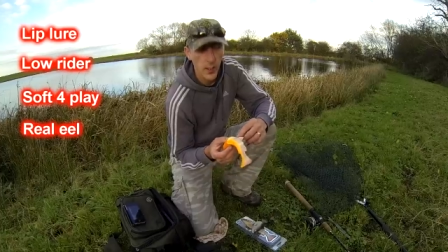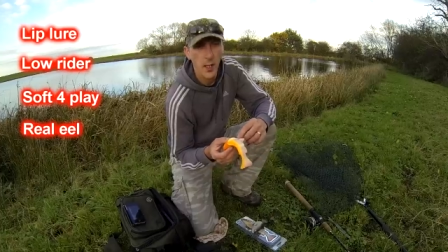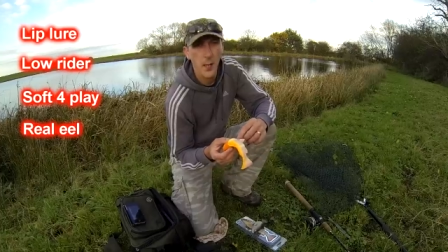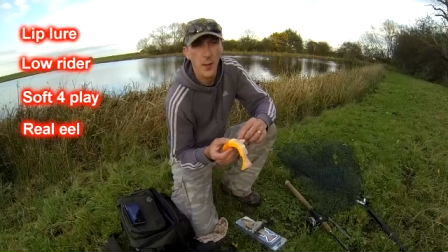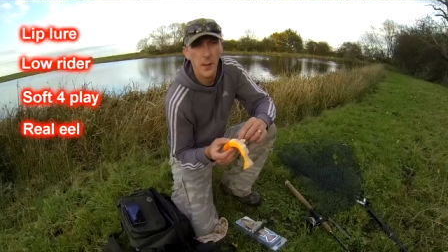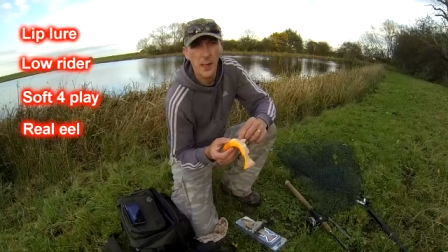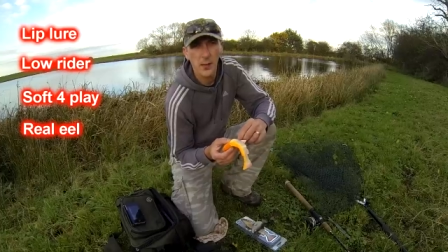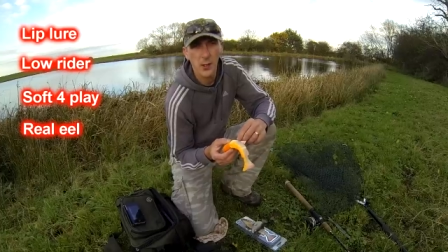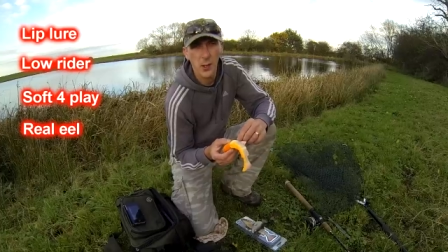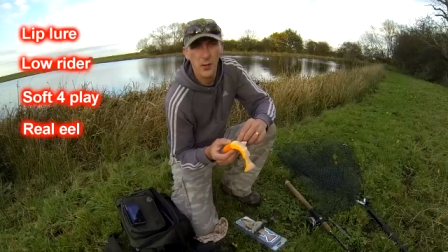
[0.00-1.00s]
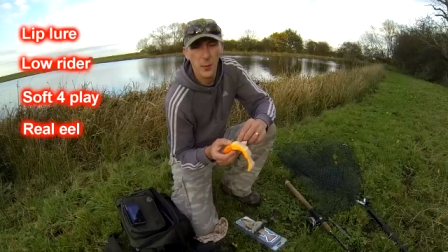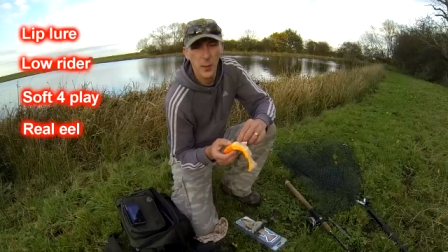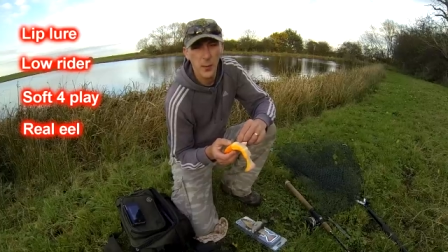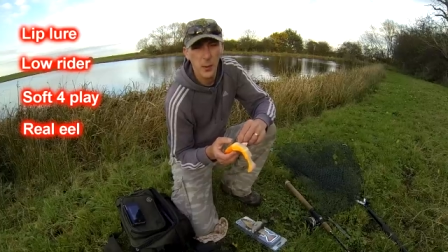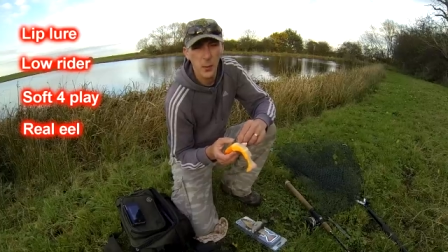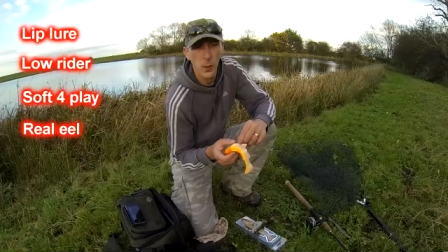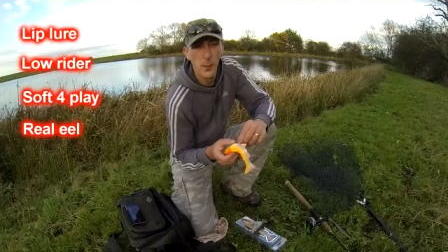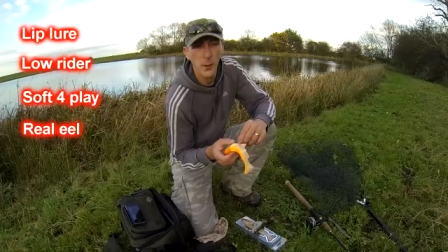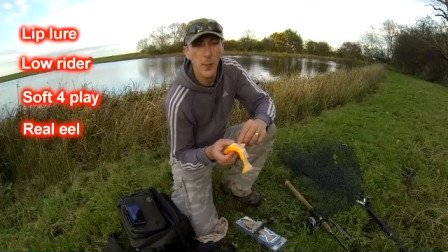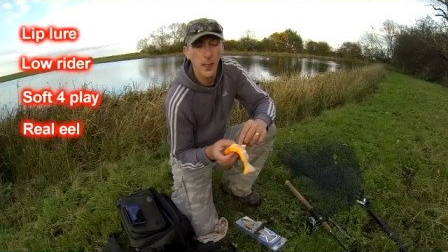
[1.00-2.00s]
uh, and they make laws for people,
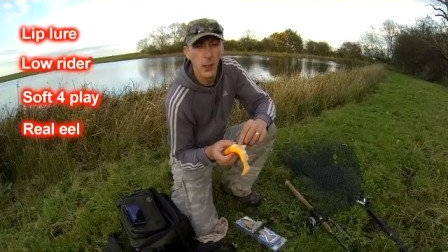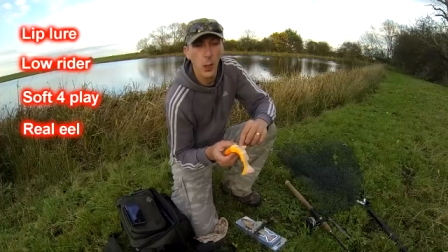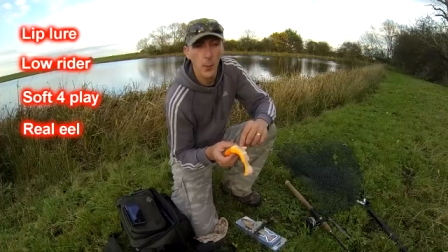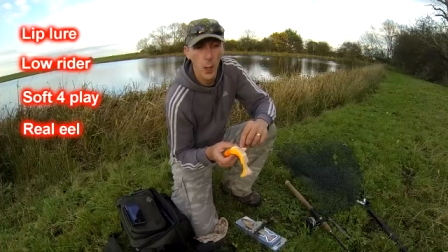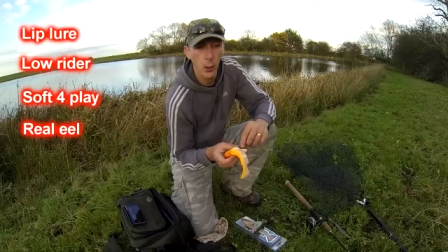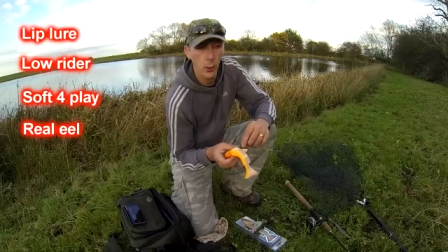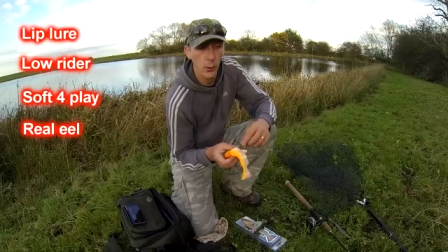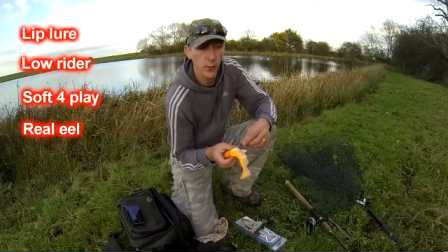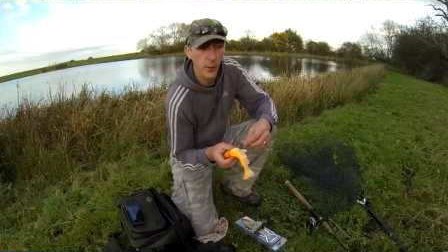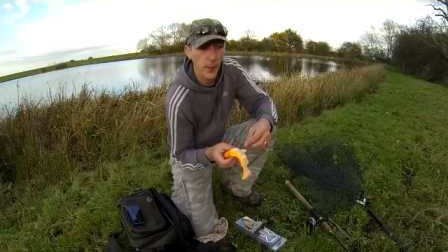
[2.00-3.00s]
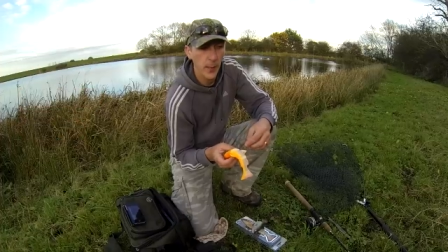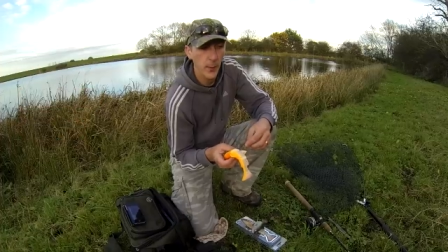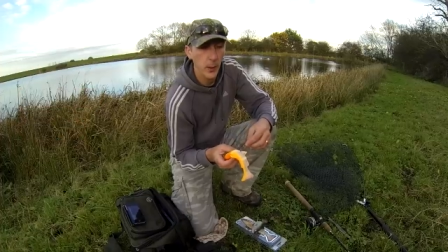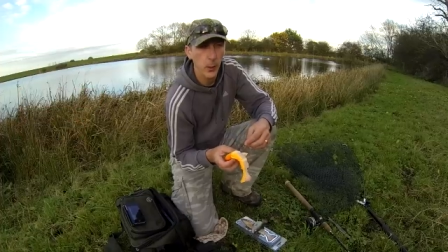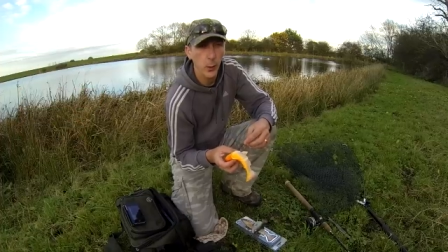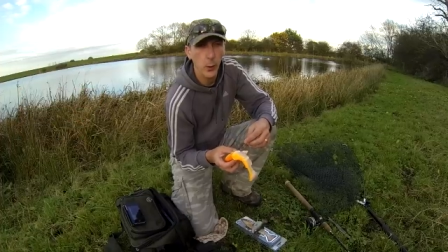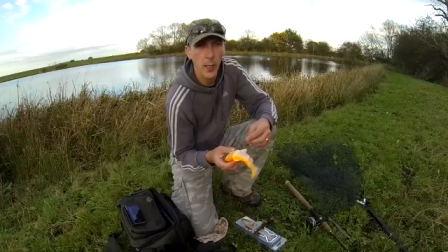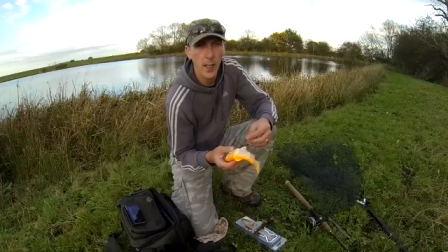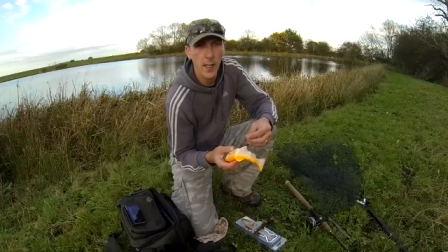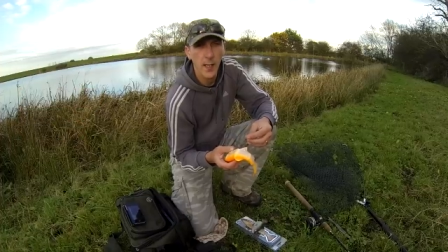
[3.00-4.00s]
but they make a lot more laws for people who
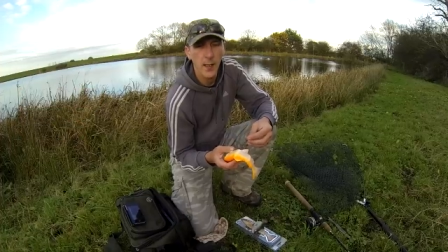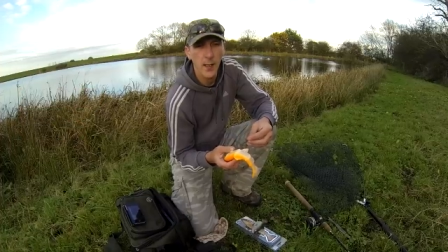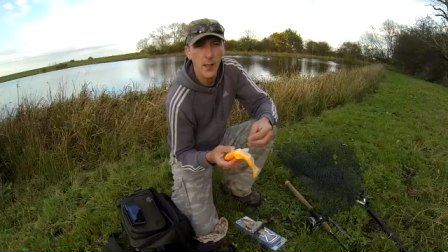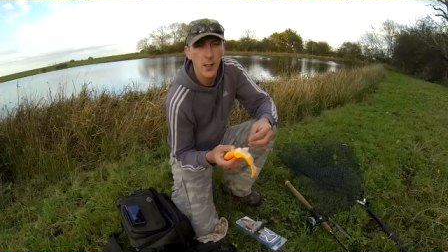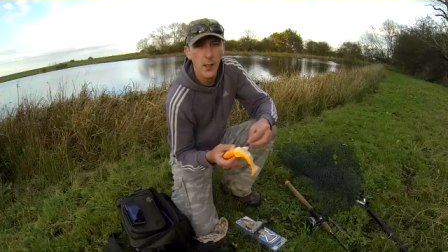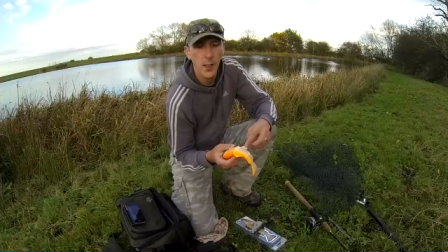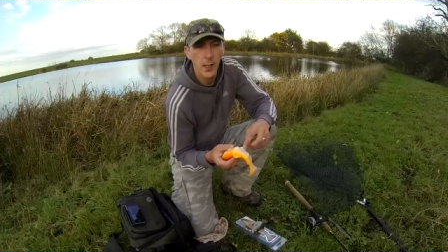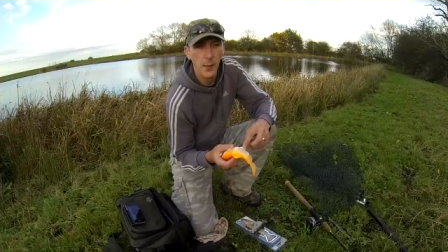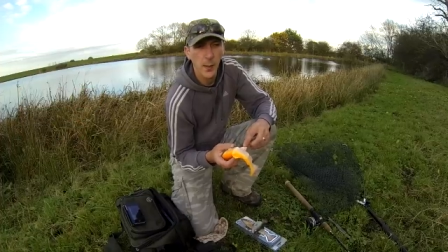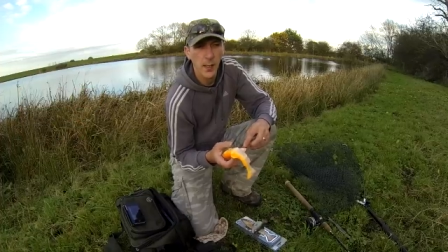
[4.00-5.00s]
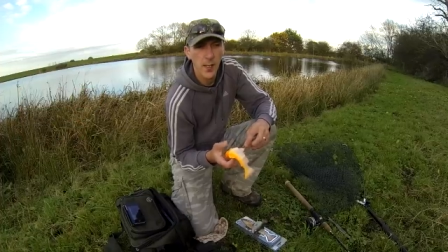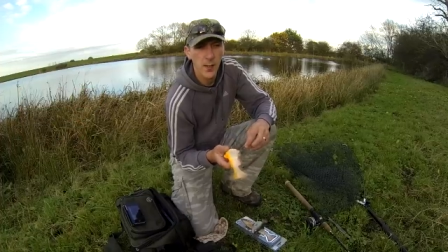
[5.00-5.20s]
are a little bit less